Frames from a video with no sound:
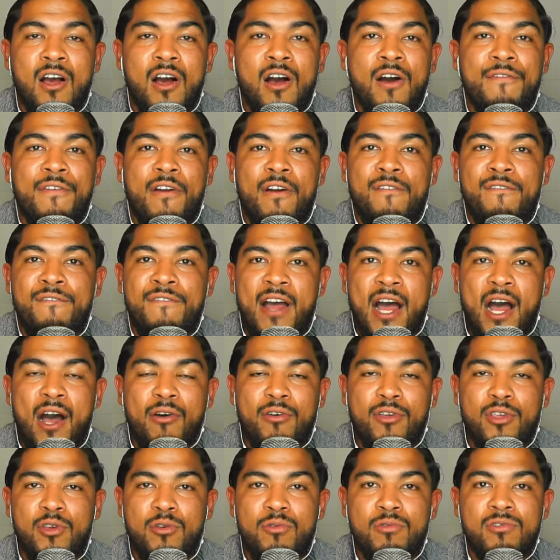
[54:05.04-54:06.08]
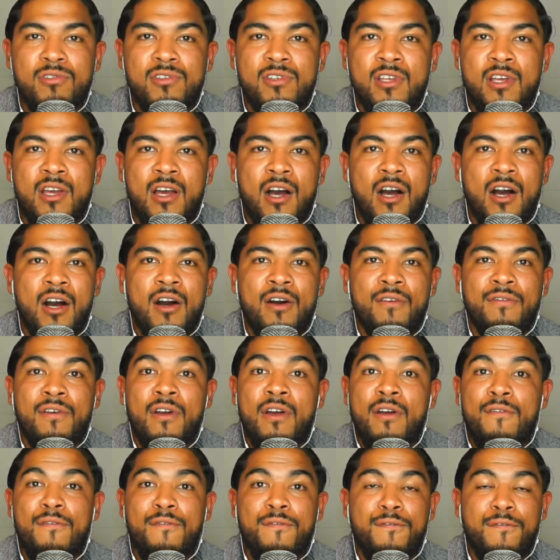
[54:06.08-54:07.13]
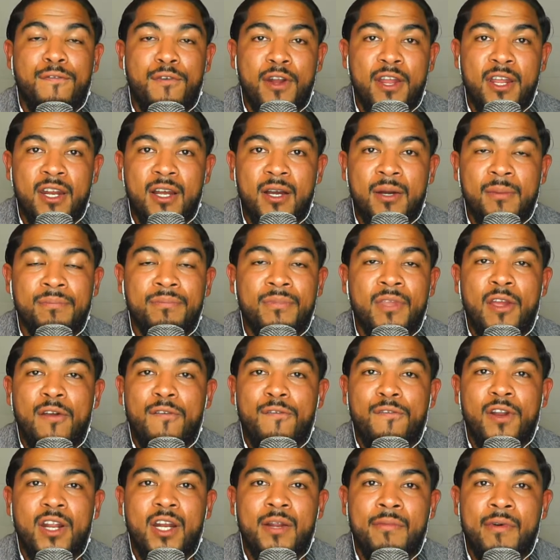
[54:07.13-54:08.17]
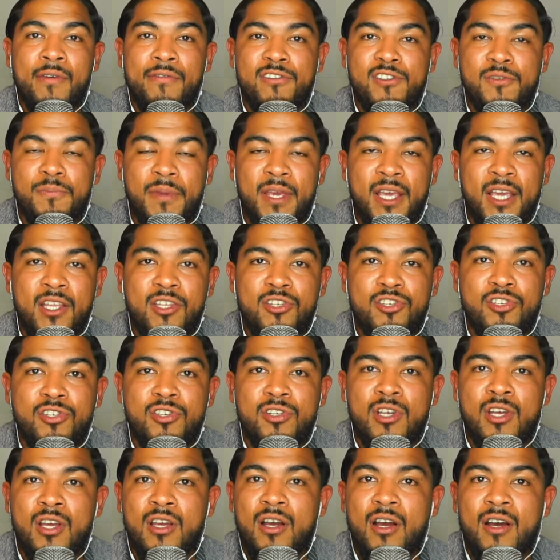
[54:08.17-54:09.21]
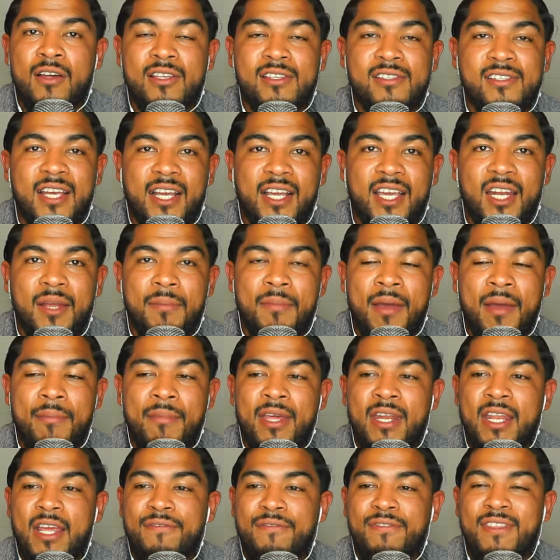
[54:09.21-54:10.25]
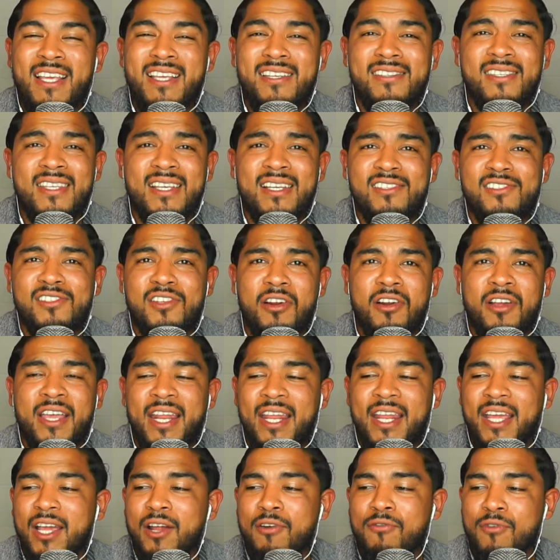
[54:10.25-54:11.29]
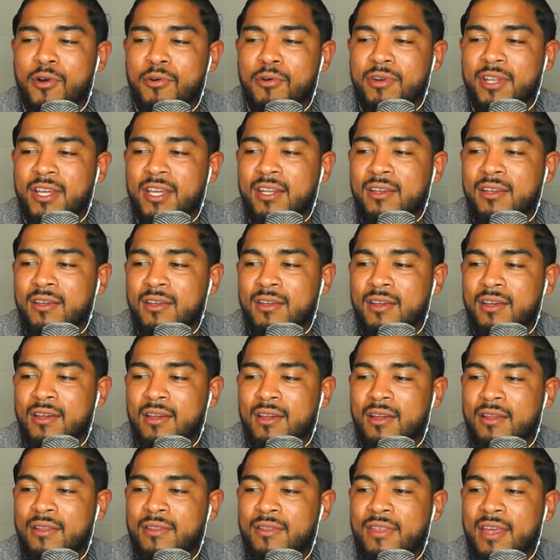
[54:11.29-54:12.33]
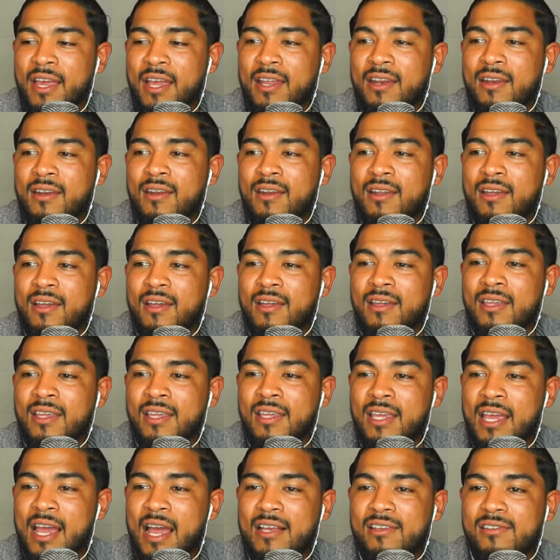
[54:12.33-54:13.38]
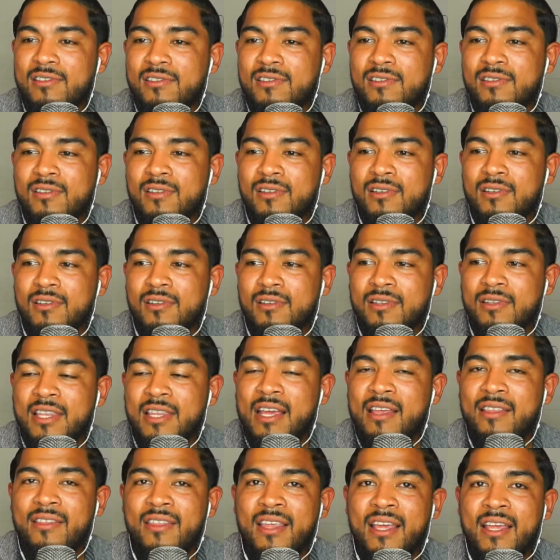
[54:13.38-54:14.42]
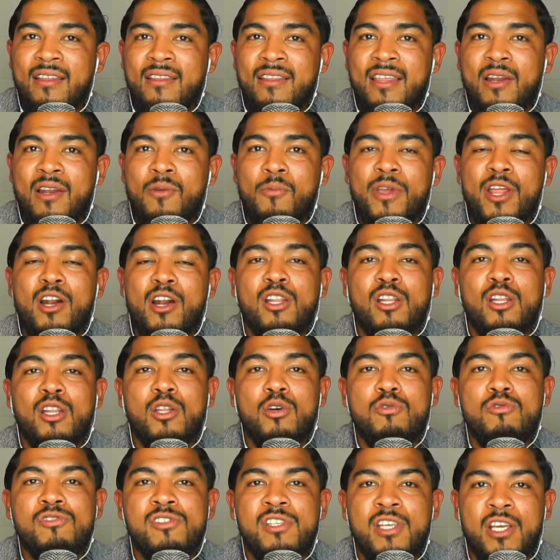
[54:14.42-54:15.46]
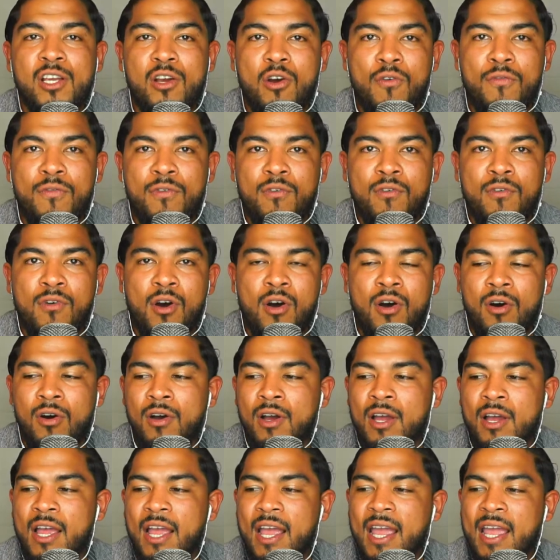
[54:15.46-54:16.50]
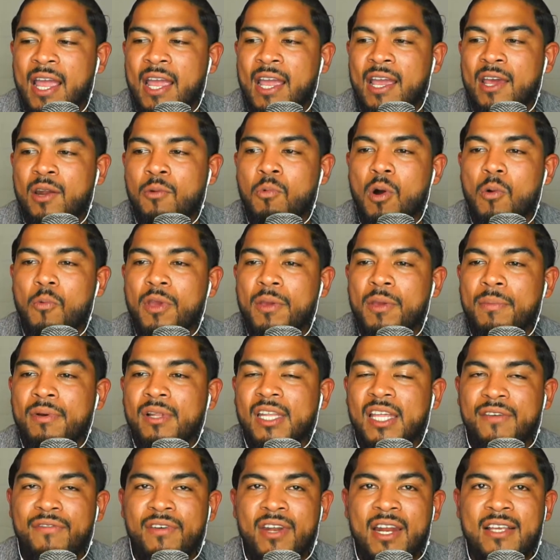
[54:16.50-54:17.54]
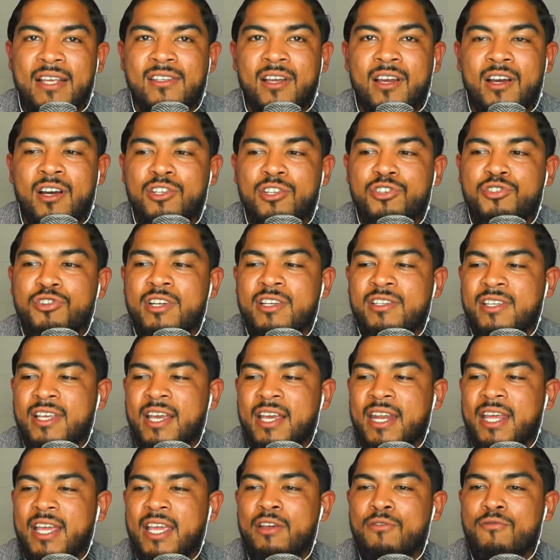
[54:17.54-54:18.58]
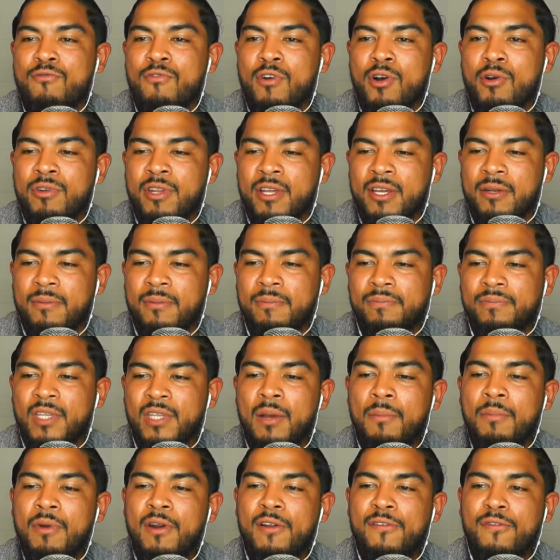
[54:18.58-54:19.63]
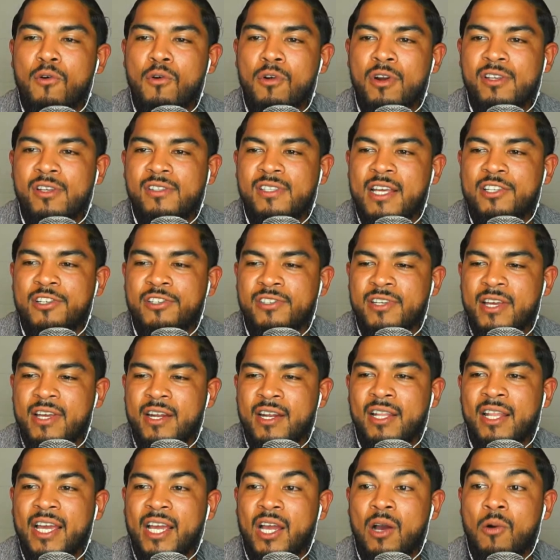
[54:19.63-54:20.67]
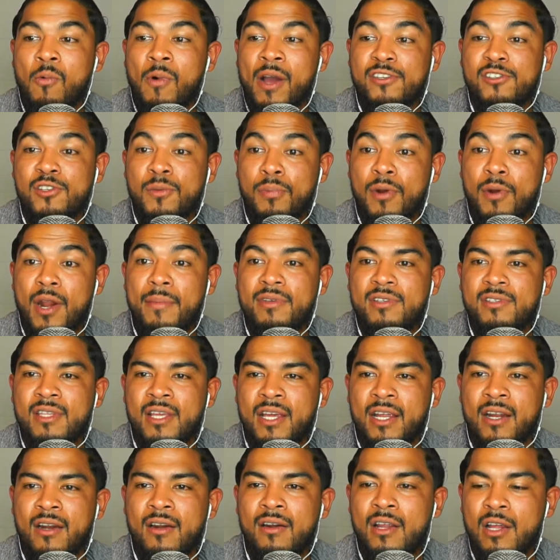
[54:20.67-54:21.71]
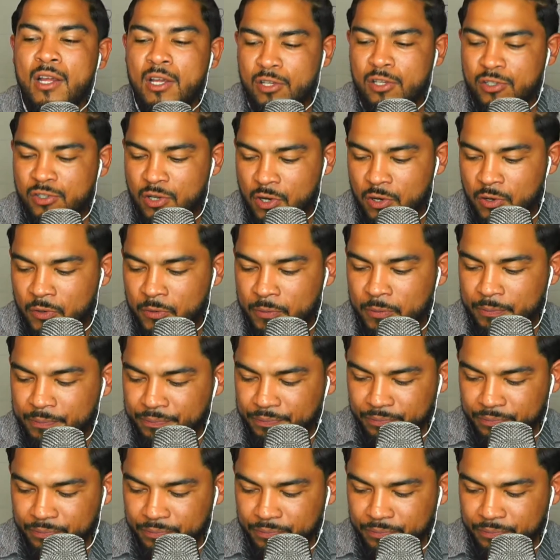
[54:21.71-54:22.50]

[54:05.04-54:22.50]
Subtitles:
of our values of freedom of speech, the Second Amendment, if these things start getting eroded, then yes, then we are losing overall, and what we believe in as a country is getting eroded. But of course, I just sounded like a white supremacist there. So,